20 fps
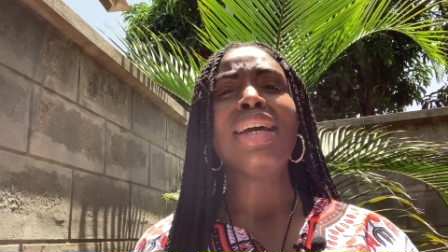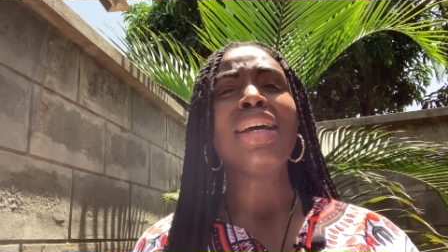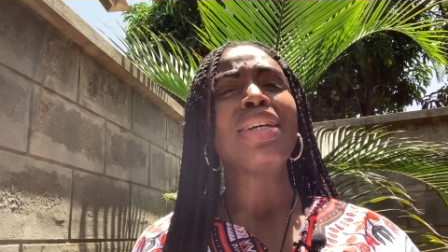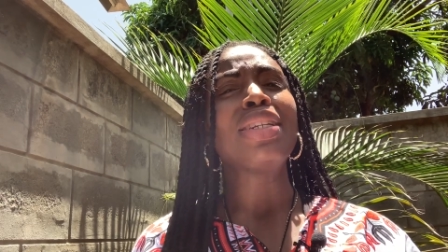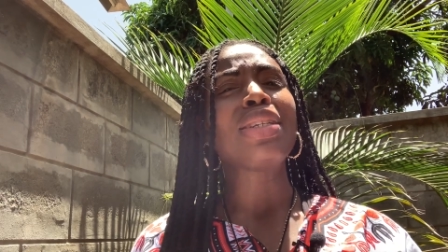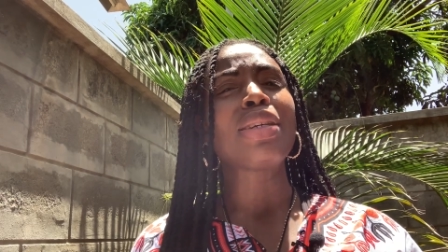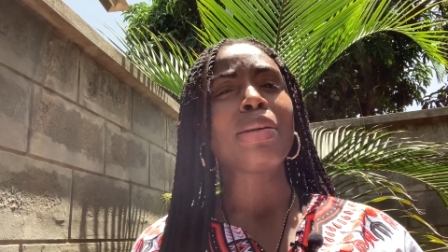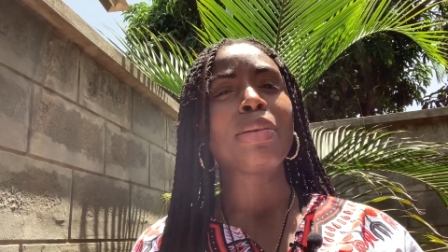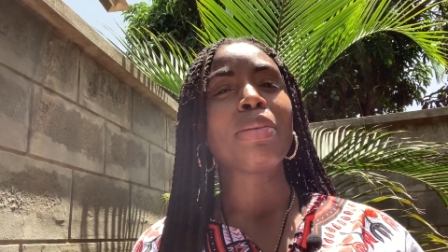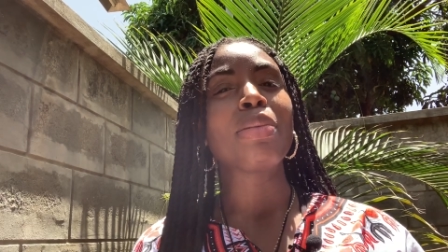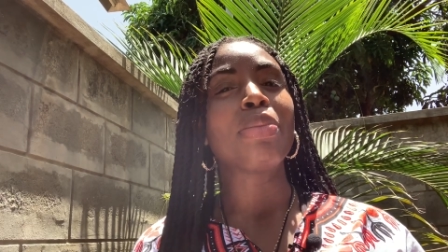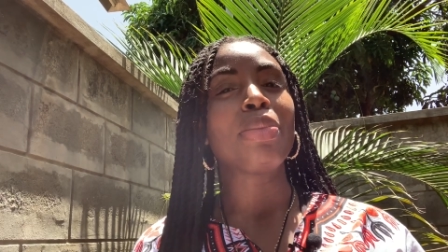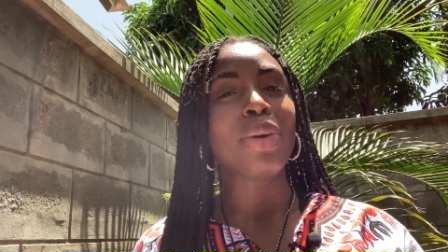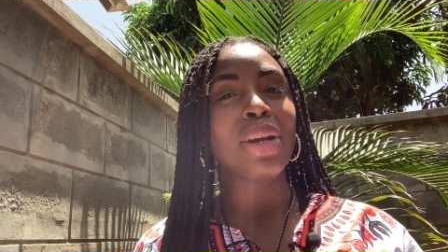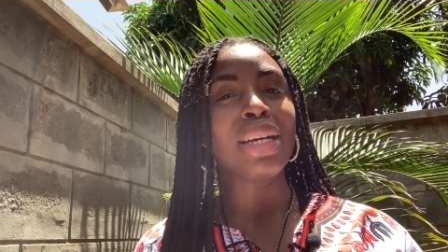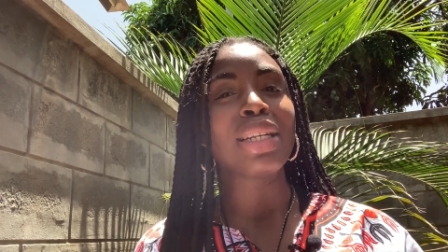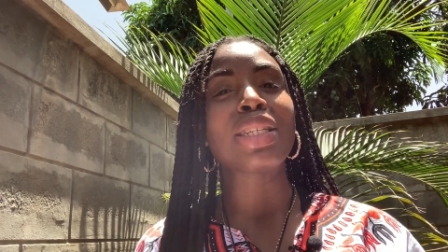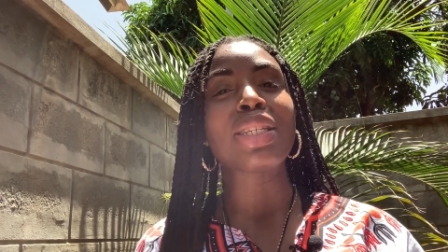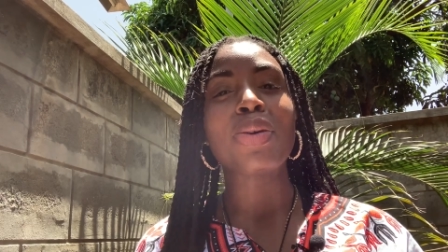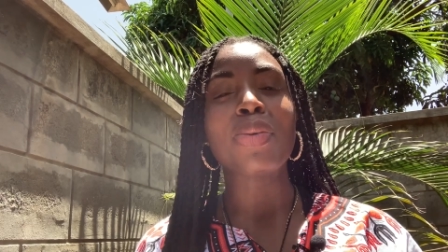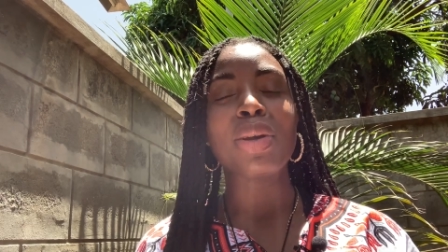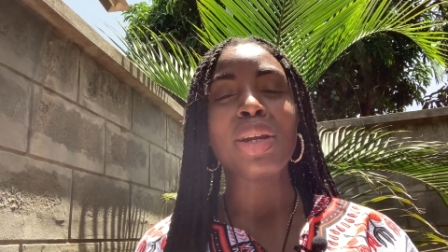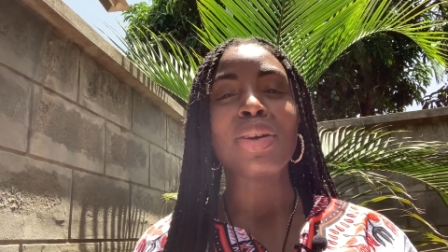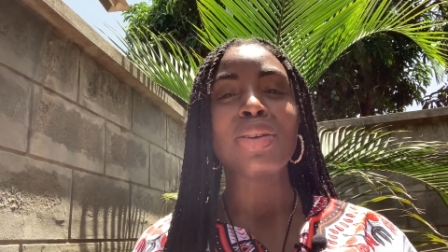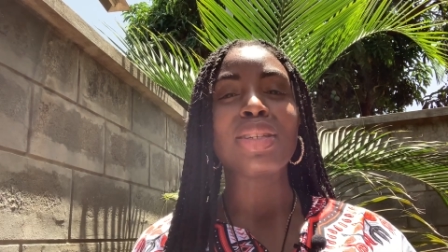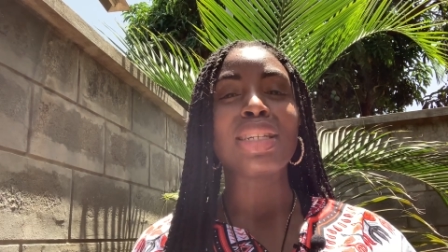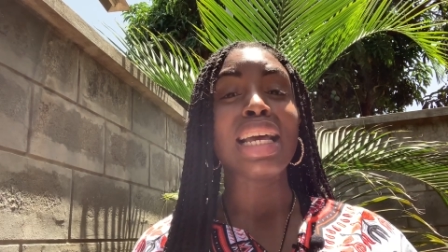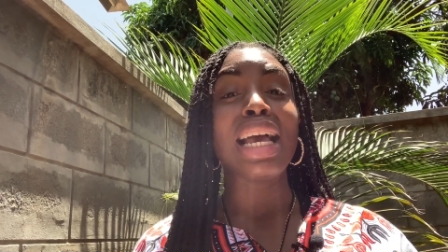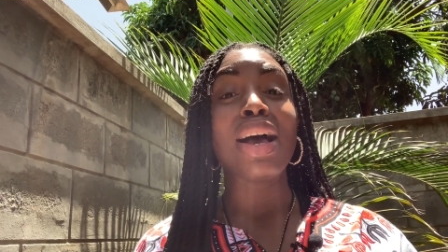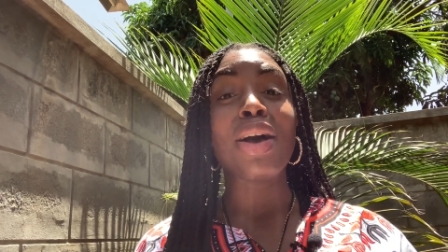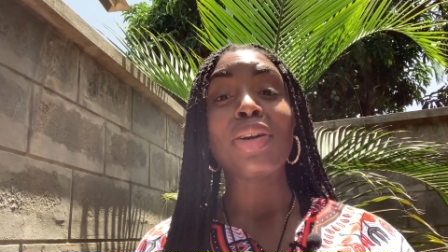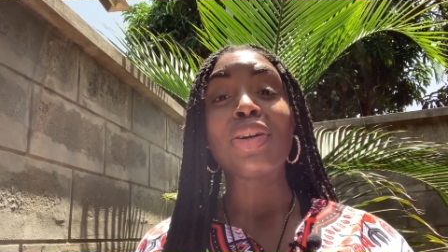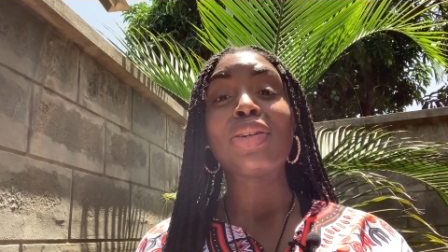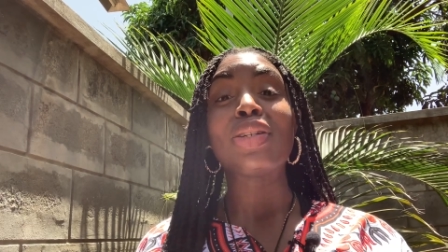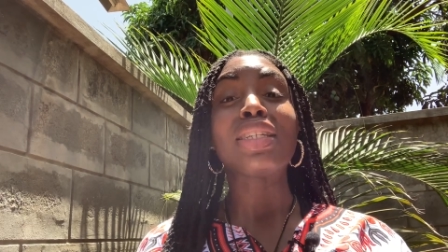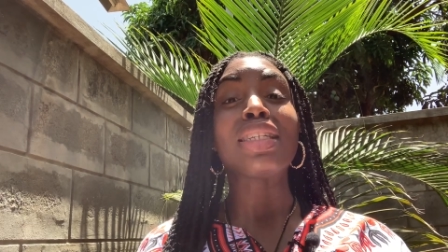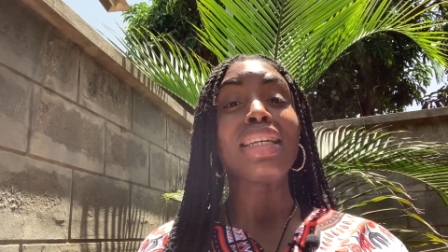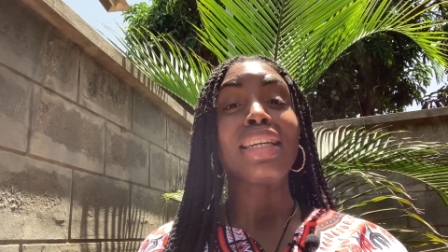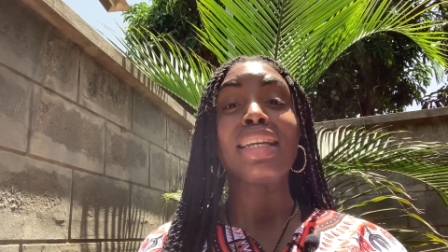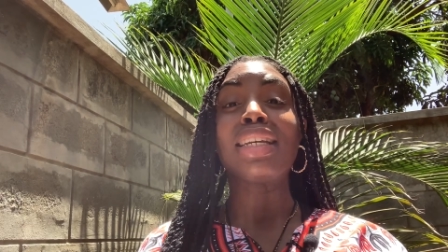to bring someone else down or
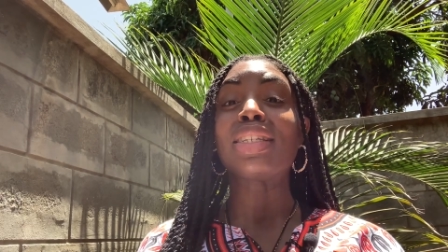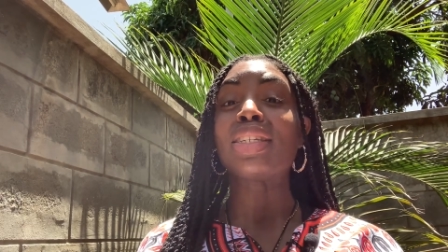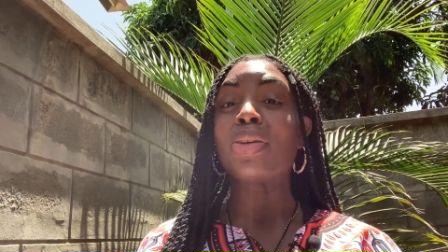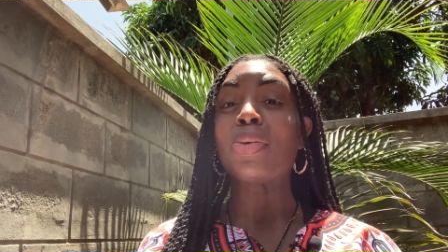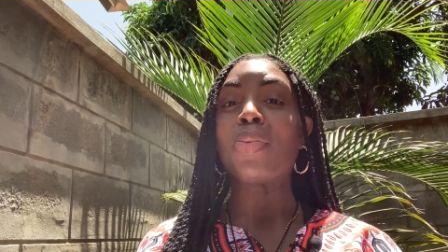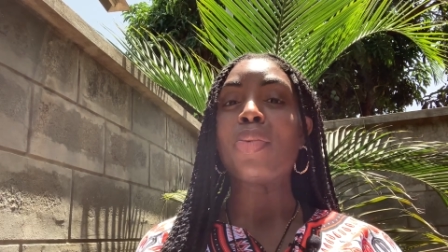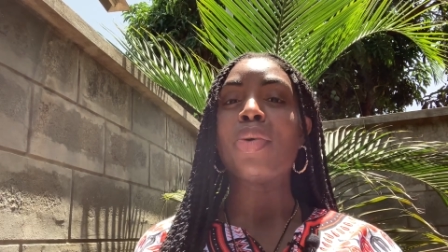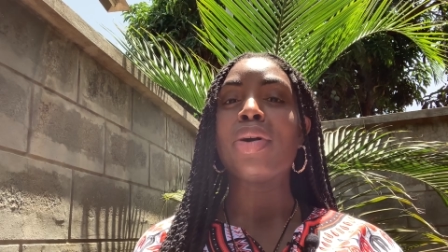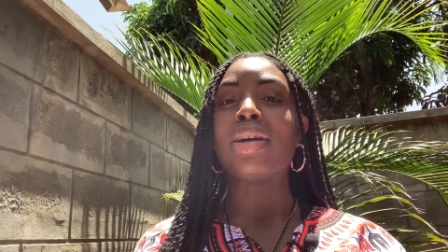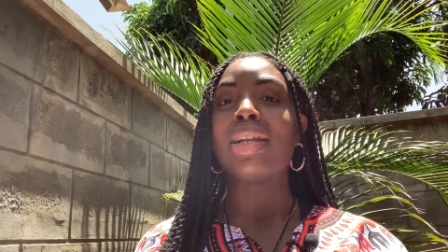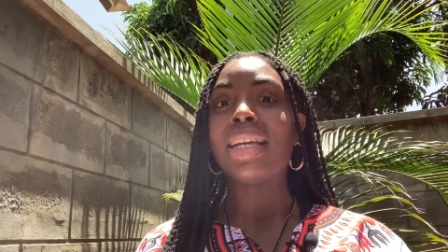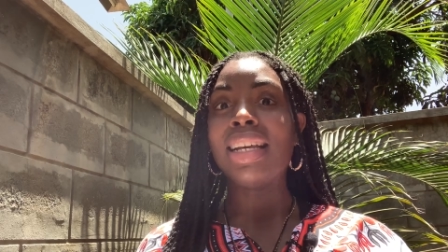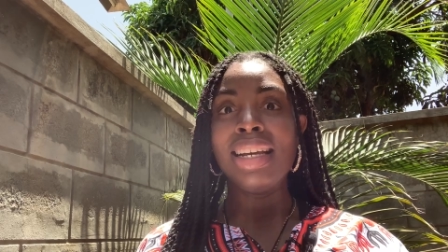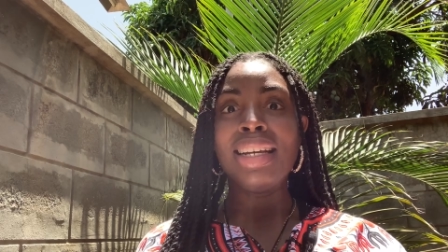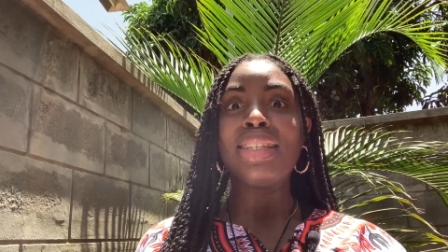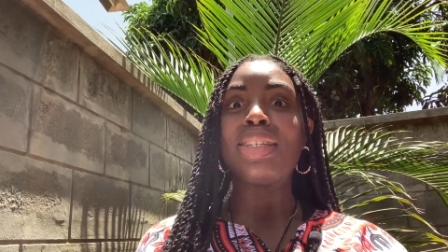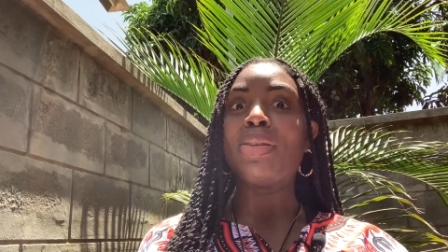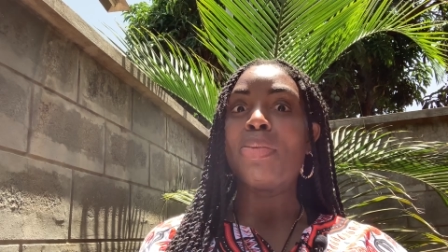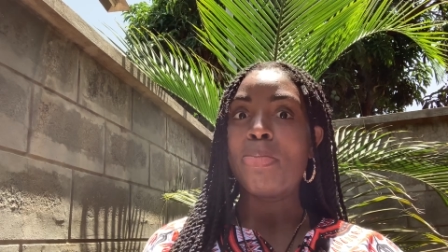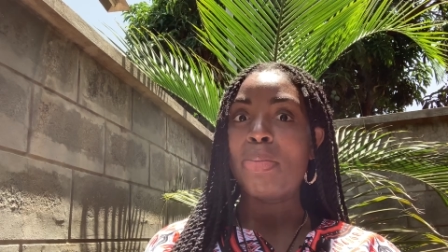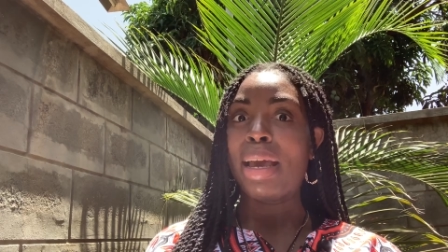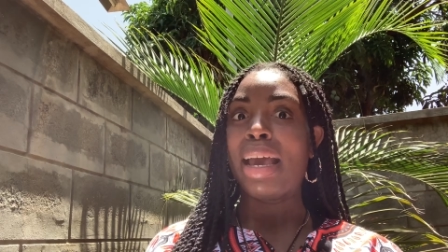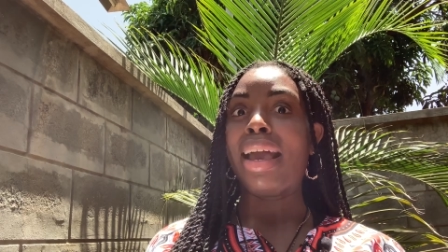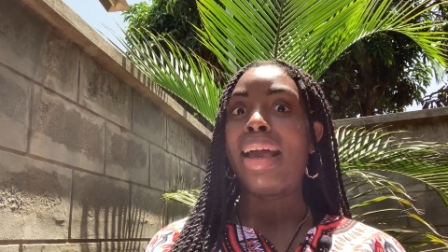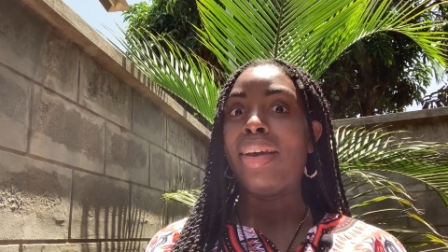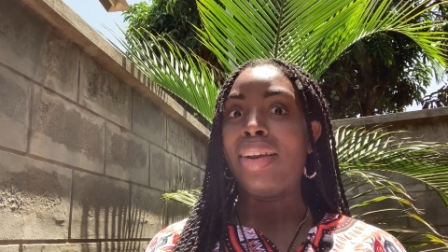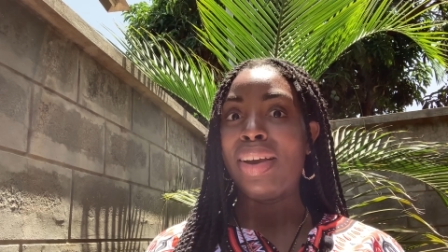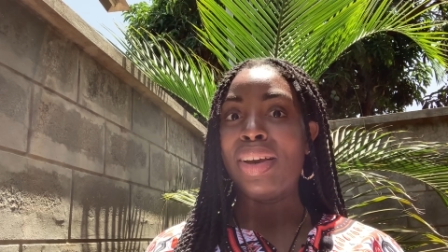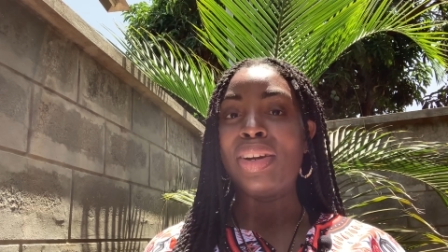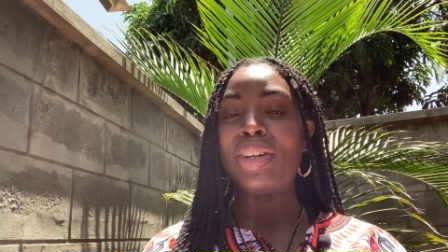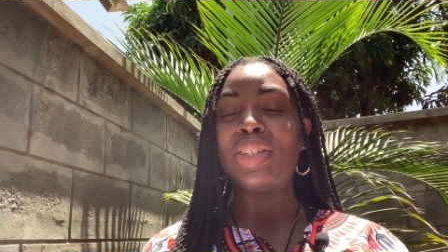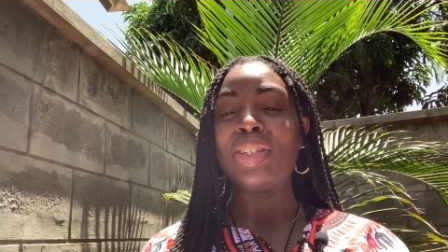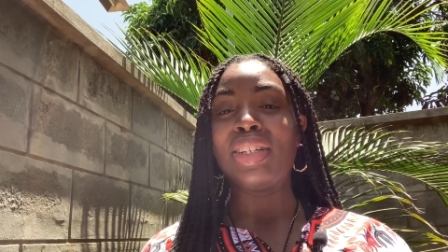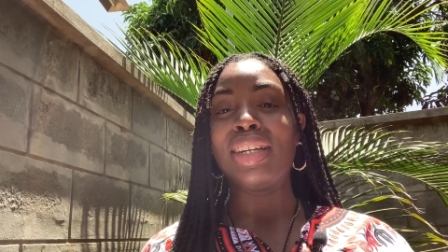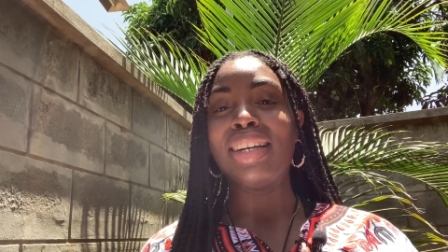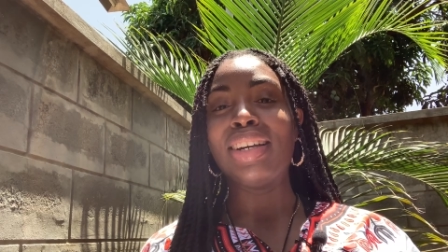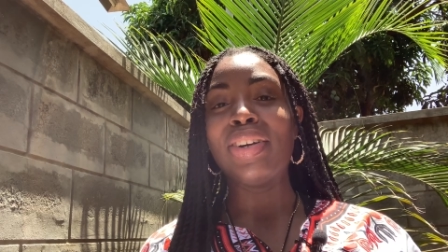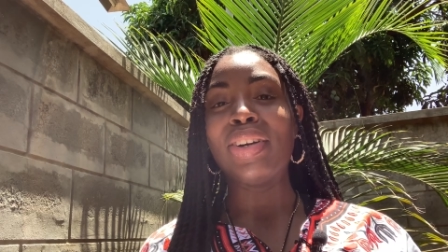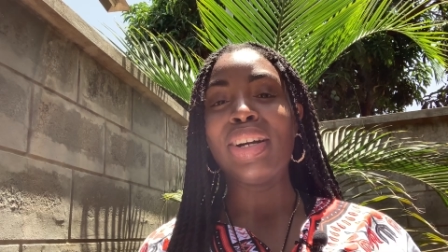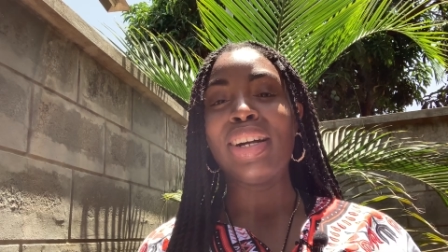sending someone some bad
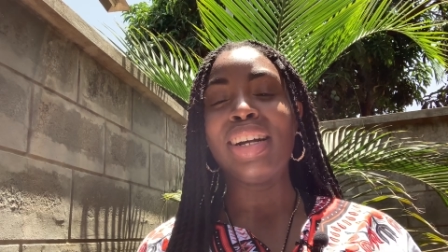energy or